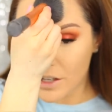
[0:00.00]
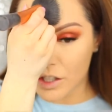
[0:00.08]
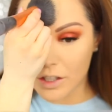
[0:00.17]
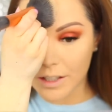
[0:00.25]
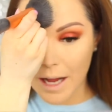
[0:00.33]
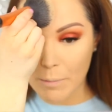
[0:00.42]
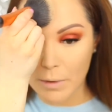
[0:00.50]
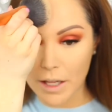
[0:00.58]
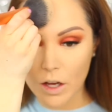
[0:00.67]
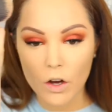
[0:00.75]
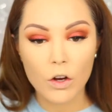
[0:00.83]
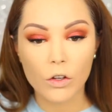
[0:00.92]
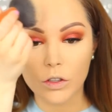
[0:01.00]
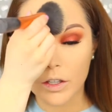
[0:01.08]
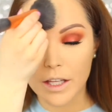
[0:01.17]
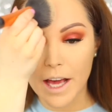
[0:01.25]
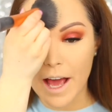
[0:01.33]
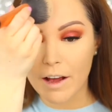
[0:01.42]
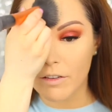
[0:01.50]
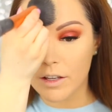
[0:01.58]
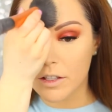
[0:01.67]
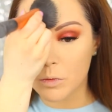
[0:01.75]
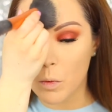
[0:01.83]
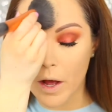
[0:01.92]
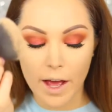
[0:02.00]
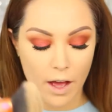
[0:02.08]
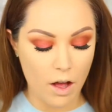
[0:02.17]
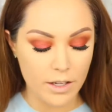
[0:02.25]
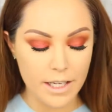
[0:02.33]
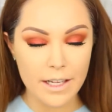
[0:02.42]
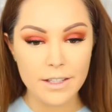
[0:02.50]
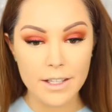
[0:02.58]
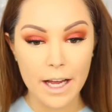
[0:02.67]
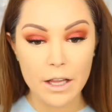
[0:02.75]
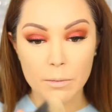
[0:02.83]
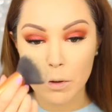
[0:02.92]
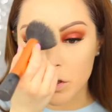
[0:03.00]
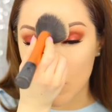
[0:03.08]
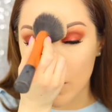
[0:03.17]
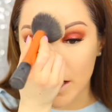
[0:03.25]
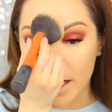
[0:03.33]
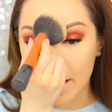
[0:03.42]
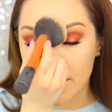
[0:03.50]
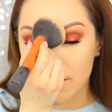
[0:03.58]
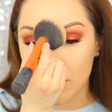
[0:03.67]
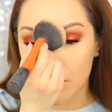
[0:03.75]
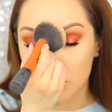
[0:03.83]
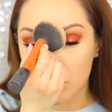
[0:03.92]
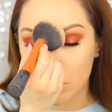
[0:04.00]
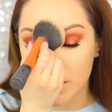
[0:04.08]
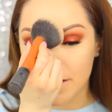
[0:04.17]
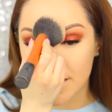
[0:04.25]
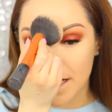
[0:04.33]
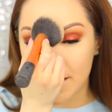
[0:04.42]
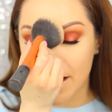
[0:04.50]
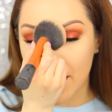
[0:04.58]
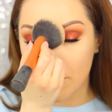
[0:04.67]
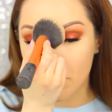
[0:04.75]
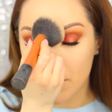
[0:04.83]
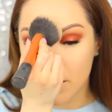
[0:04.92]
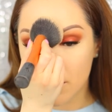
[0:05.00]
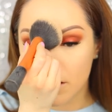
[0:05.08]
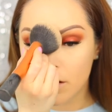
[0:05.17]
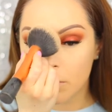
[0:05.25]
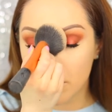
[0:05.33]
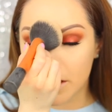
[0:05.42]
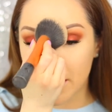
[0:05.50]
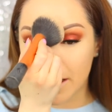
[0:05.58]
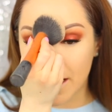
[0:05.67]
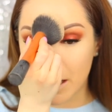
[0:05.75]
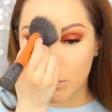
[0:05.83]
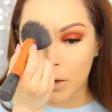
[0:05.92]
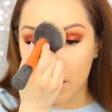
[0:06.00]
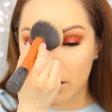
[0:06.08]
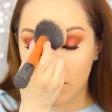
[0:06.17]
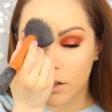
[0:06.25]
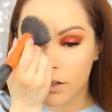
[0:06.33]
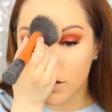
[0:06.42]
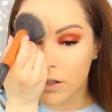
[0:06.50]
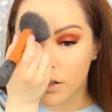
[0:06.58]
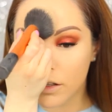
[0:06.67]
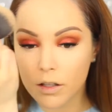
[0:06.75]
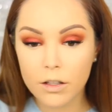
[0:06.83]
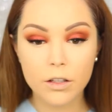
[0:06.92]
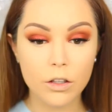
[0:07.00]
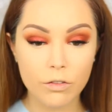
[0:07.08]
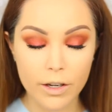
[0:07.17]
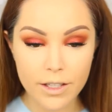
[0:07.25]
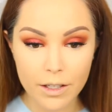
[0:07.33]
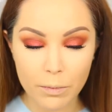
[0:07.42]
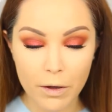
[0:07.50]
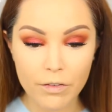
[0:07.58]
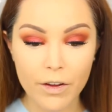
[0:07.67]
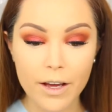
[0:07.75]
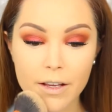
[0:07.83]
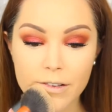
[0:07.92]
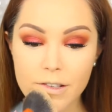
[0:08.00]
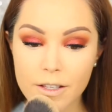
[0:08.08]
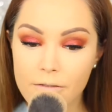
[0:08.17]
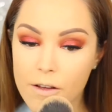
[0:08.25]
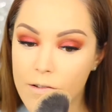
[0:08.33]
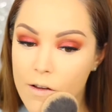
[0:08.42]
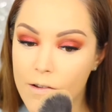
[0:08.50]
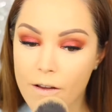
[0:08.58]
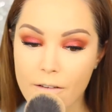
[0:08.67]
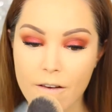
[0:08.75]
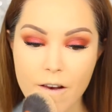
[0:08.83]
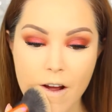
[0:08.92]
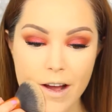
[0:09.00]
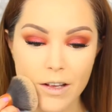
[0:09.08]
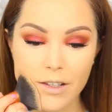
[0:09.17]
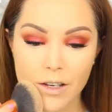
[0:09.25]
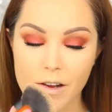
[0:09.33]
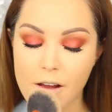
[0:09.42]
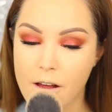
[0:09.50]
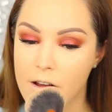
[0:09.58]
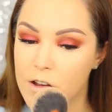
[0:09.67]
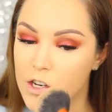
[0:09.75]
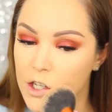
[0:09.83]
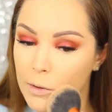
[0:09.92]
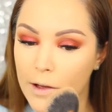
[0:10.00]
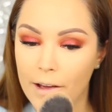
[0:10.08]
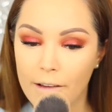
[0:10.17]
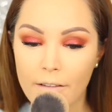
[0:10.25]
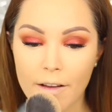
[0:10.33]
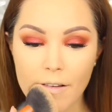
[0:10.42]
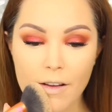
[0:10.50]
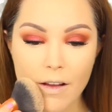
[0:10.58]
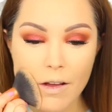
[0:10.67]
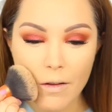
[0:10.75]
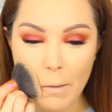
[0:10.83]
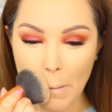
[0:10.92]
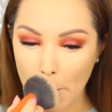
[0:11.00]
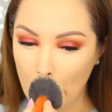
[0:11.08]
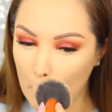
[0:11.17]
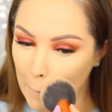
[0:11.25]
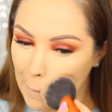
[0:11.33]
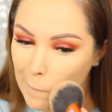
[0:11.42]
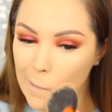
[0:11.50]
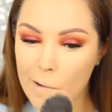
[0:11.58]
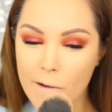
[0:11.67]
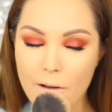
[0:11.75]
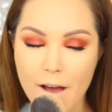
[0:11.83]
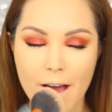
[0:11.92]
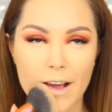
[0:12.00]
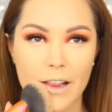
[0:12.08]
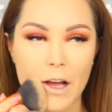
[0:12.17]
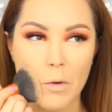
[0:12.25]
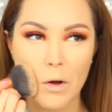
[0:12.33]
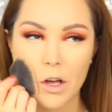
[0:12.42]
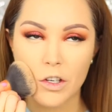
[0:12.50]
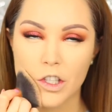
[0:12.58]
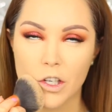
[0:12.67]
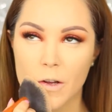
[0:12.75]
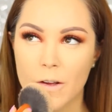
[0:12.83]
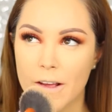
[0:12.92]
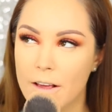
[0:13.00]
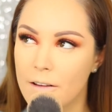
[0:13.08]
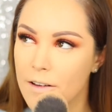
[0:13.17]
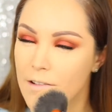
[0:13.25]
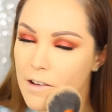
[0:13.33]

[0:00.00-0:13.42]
and just dabbing it on the areas where I tend to get the most oily, so I just want to set them, but then keeping the rest of my face nice and dewy. I hate that word, dewy.